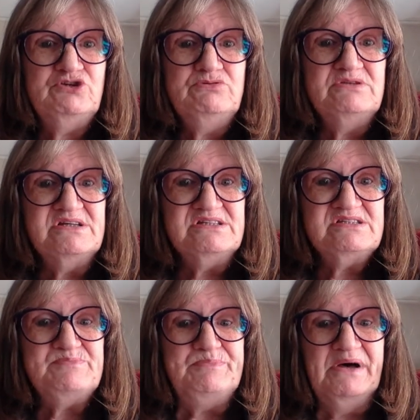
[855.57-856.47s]
do
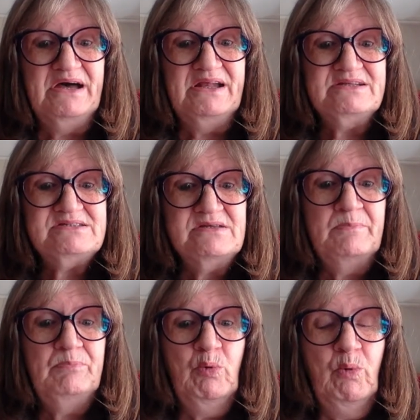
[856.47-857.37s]
this, but at
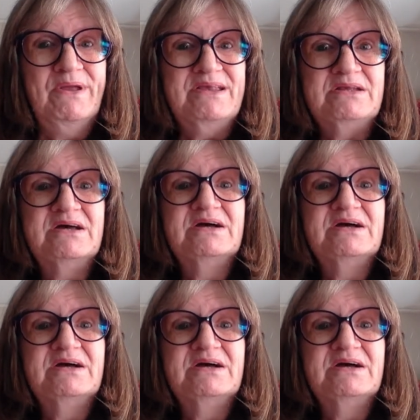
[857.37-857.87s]
some point